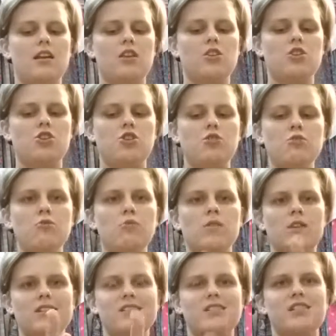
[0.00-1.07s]
you
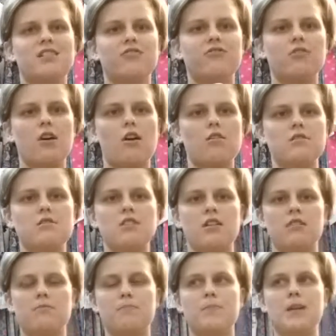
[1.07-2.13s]
want to see the flaws in
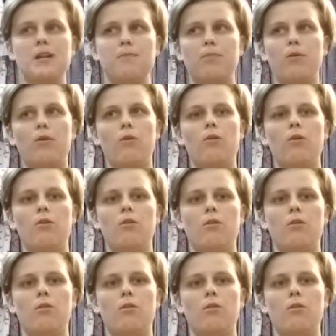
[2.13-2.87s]
other people,